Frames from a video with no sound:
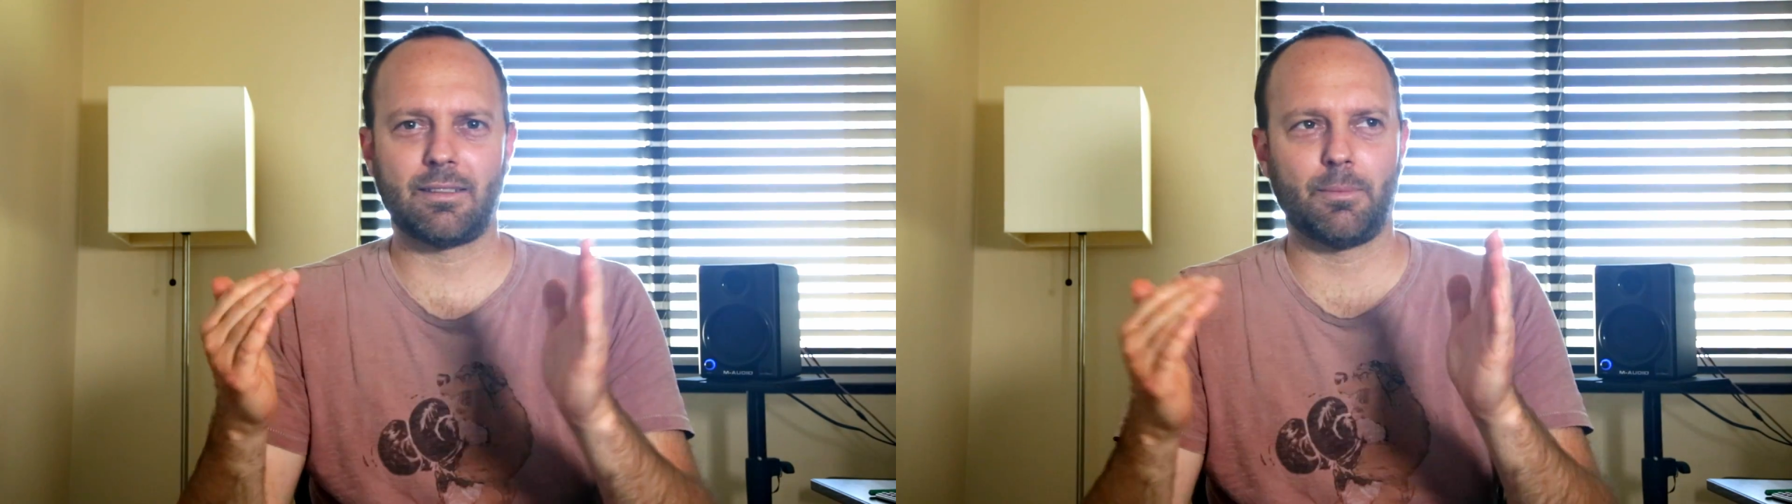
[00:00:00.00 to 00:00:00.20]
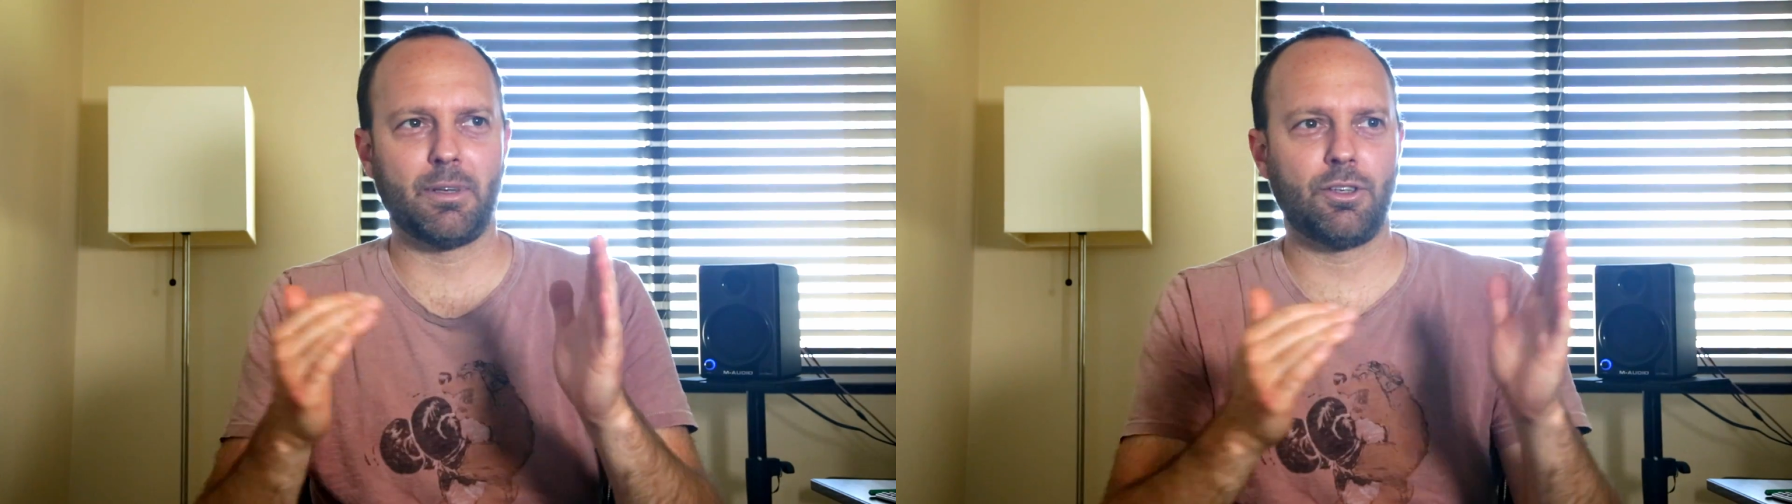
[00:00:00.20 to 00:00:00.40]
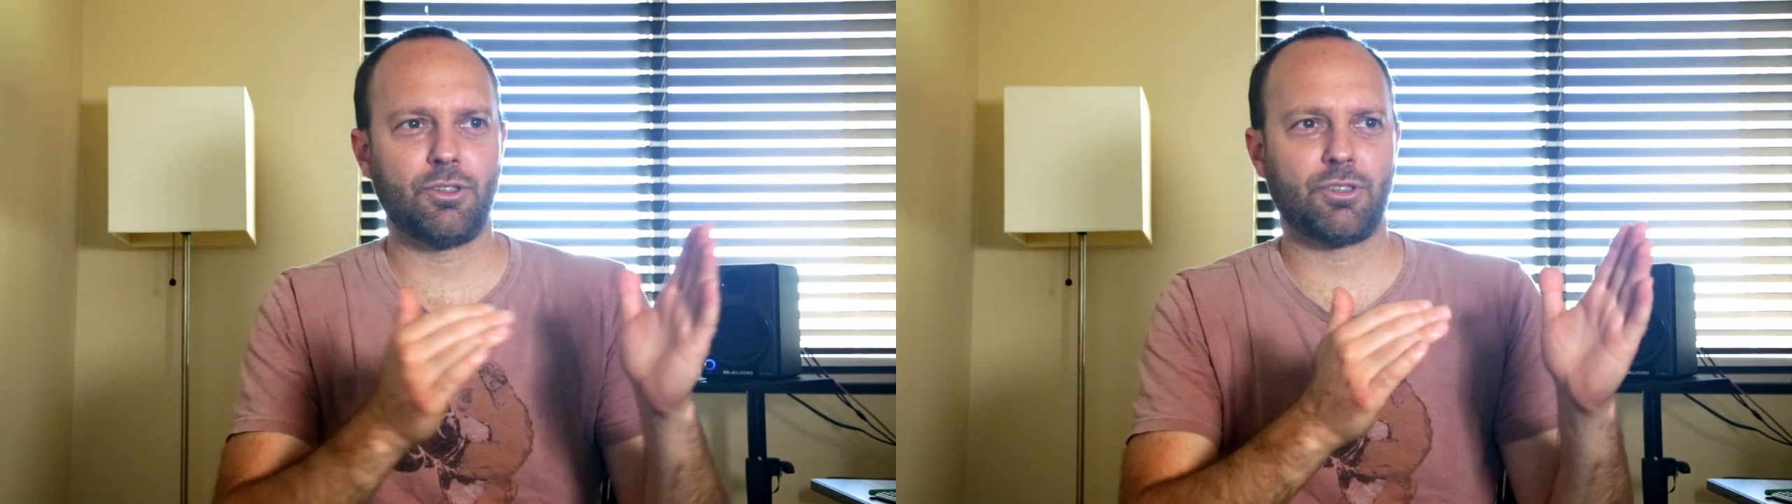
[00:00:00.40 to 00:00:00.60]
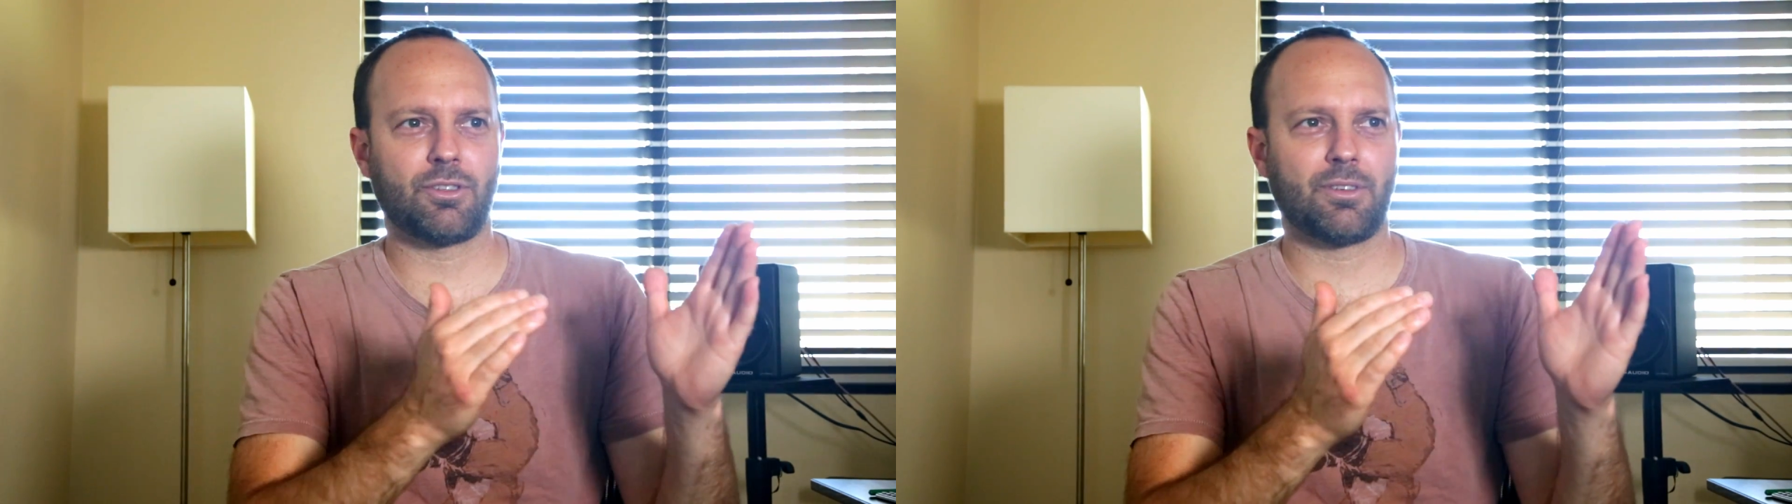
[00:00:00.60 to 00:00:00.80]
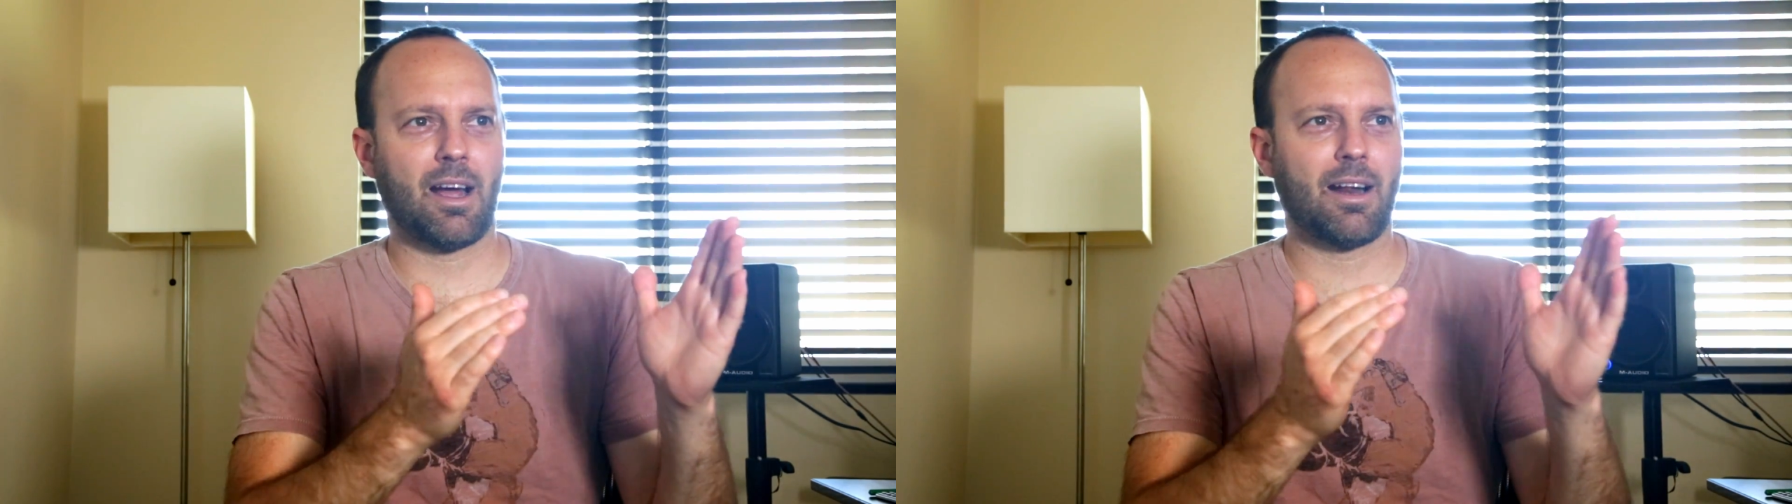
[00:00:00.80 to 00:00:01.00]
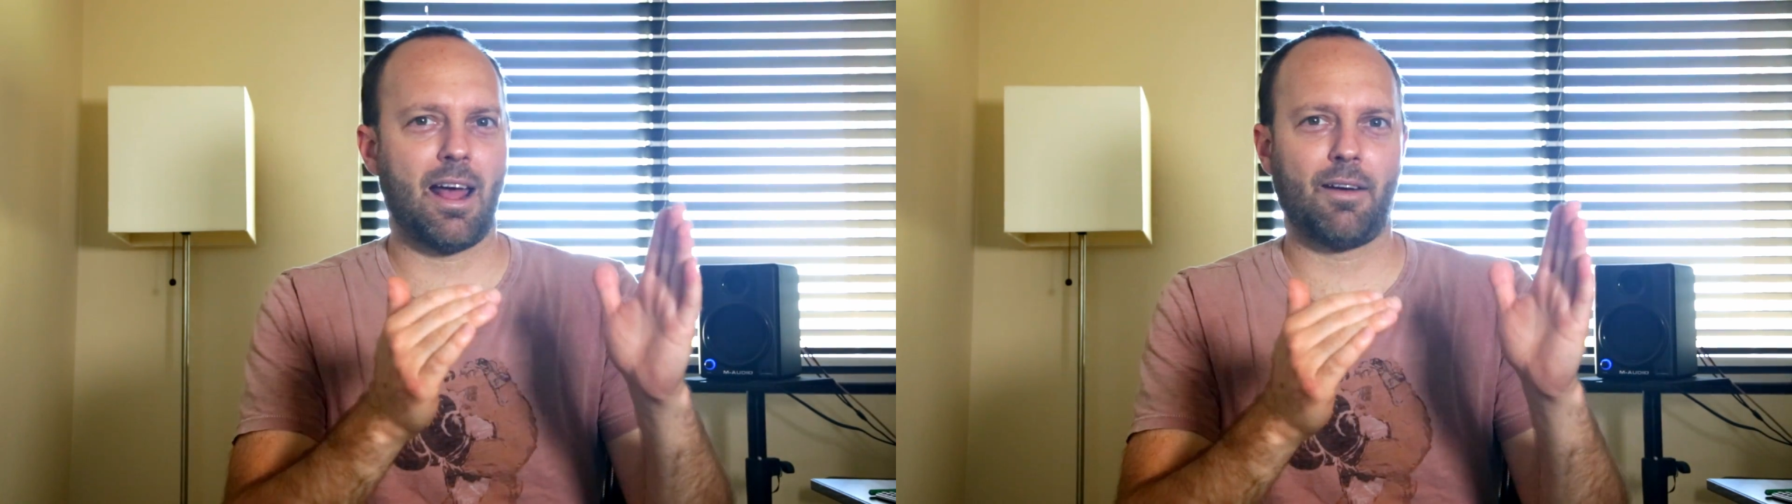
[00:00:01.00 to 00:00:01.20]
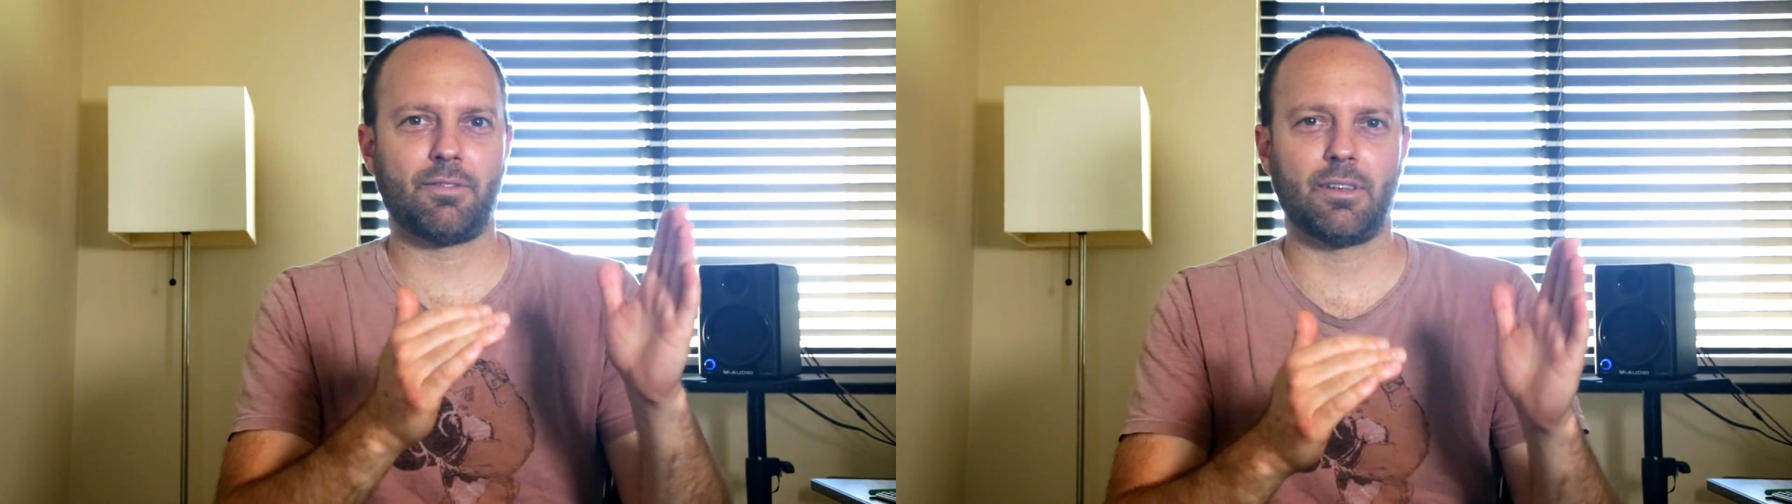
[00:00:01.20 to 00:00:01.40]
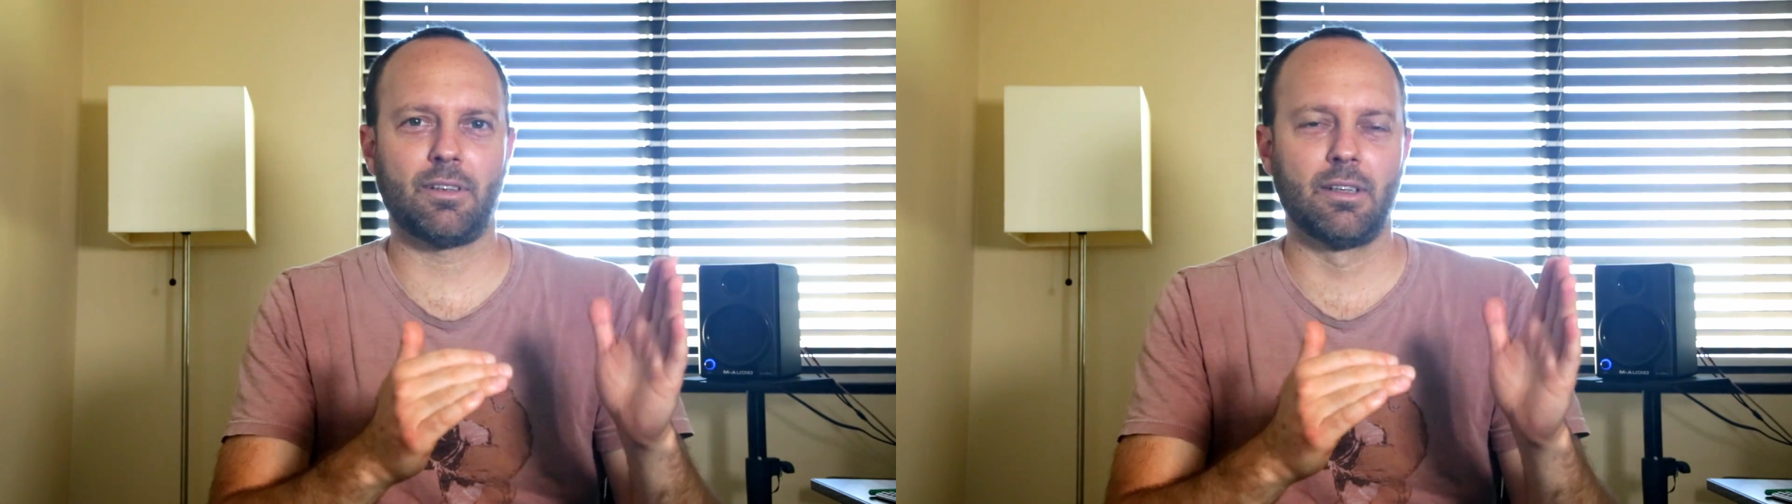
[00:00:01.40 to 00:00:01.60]
I mean, you just kind of have
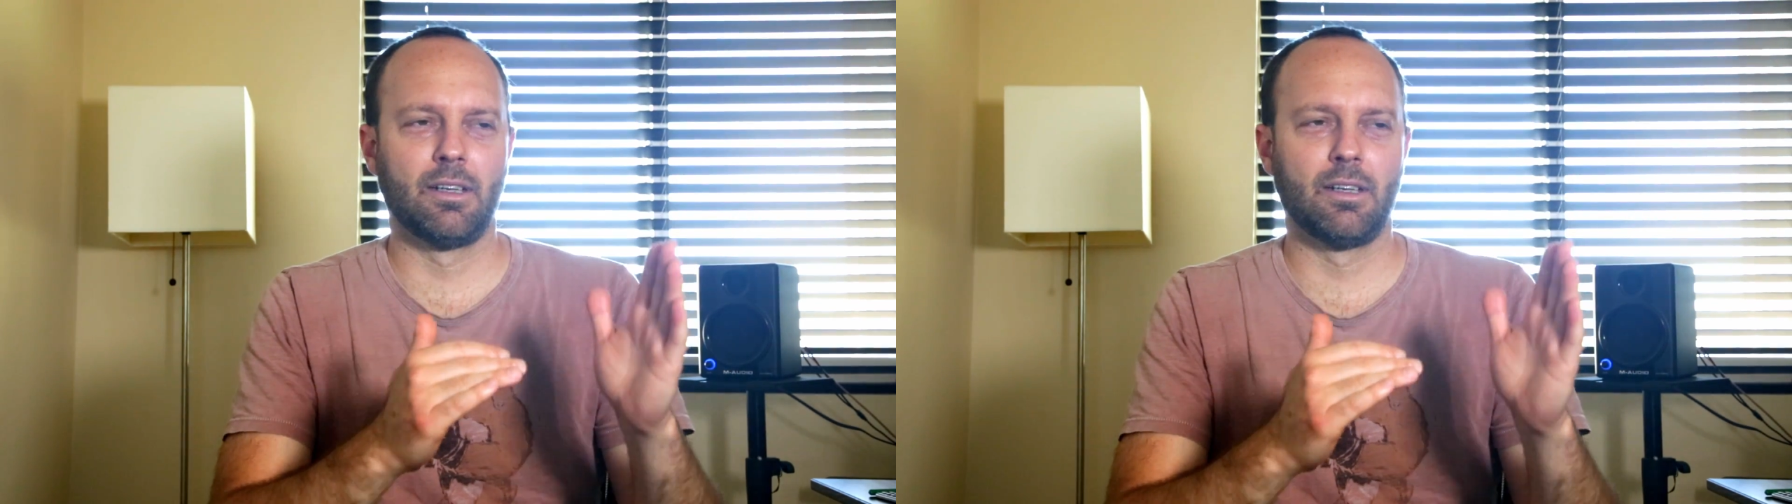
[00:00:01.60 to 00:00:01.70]
to